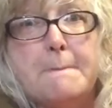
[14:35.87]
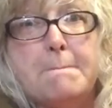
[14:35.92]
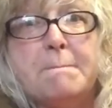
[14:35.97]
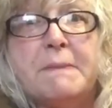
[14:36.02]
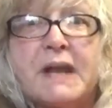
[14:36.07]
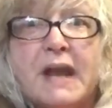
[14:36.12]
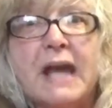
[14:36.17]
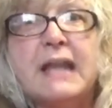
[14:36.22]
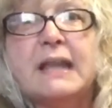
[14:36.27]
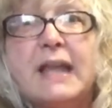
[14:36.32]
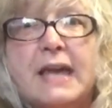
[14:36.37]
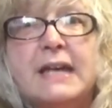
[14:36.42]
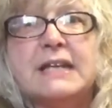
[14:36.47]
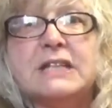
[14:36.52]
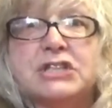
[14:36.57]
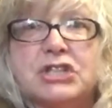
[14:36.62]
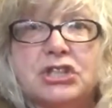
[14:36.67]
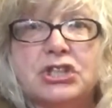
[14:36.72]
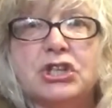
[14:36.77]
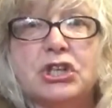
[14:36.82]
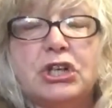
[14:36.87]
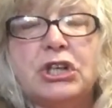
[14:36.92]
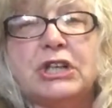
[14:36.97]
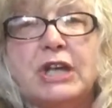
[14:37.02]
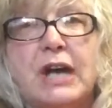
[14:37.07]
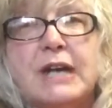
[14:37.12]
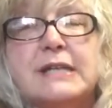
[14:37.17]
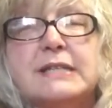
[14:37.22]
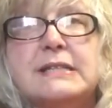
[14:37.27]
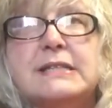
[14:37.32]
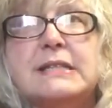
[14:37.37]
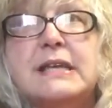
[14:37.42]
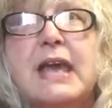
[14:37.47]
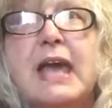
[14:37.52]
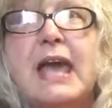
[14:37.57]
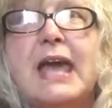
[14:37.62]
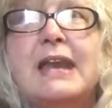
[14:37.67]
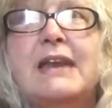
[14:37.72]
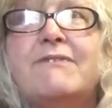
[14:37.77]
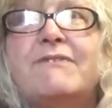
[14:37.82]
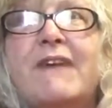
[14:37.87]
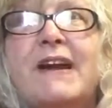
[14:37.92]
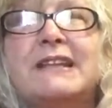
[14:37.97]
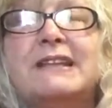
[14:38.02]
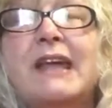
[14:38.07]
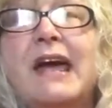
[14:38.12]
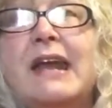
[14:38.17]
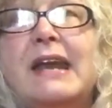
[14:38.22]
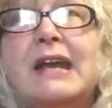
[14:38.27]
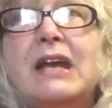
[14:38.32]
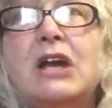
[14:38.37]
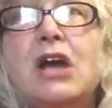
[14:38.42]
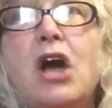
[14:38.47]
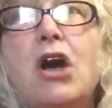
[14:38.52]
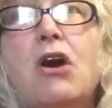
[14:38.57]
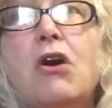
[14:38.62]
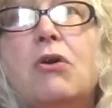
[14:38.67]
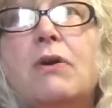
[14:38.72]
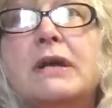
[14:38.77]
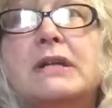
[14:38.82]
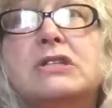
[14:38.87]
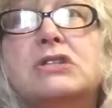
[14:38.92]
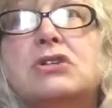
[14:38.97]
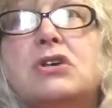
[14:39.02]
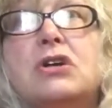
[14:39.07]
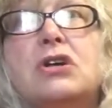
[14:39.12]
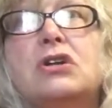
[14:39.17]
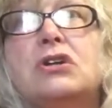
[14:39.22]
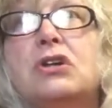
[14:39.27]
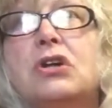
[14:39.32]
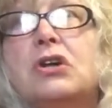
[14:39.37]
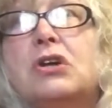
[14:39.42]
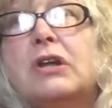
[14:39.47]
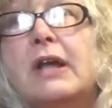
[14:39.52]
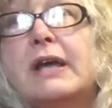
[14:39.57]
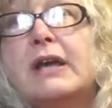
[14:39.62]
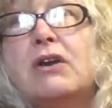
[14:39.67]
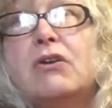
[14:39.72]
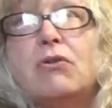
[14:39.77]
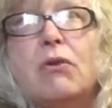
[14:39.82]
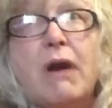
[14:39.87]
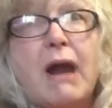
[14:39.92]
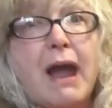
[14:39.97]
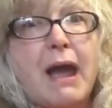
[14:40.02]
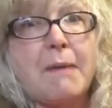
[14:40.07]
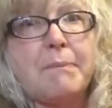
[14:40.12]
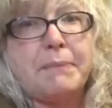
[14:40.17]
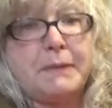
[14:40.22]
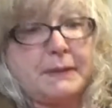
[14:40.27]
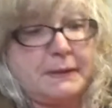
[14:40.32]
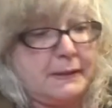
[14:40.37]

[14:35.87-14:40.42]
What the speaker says: But I like it to look nice. And if I let it go, it's going to look like crap.